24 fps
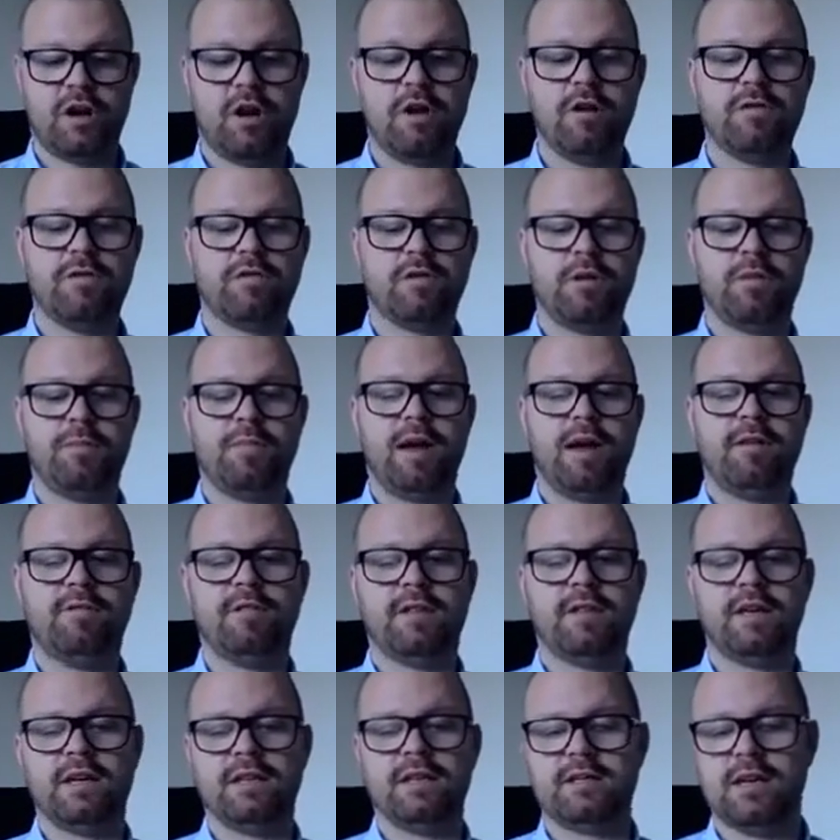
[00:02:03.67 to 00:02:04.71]
over and
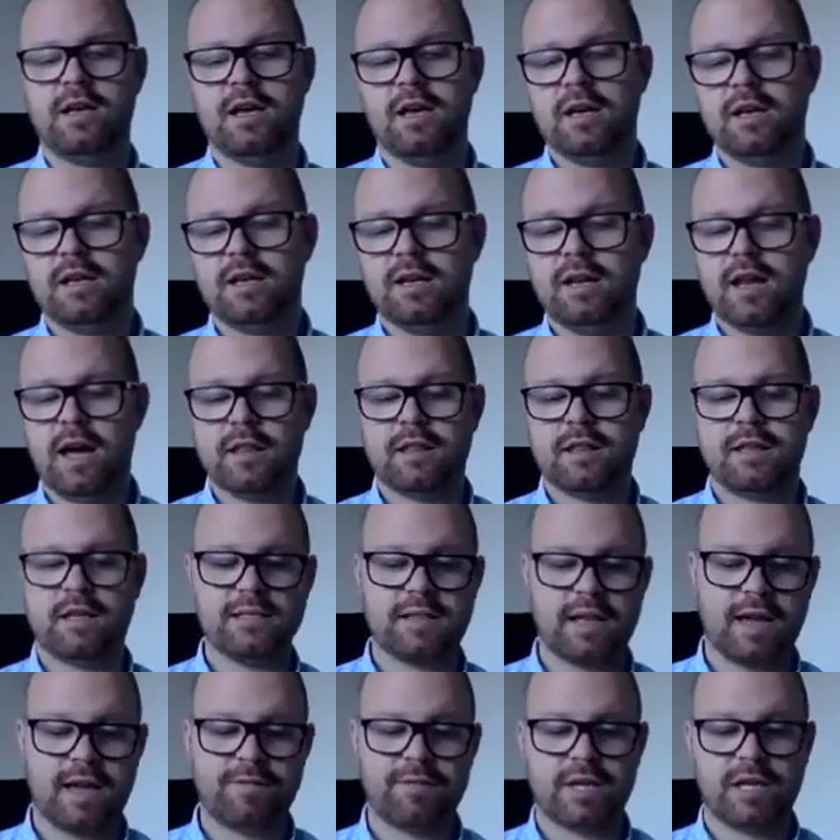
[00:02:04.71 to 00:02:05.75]
above this.
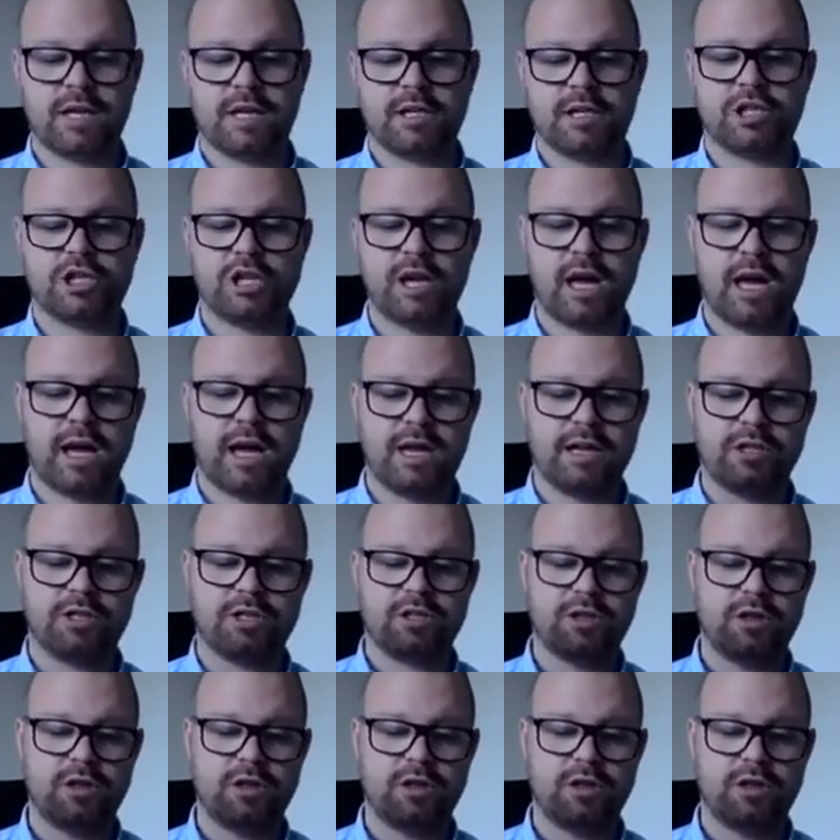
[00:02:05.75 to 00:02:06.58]
Nothing's ever going to change.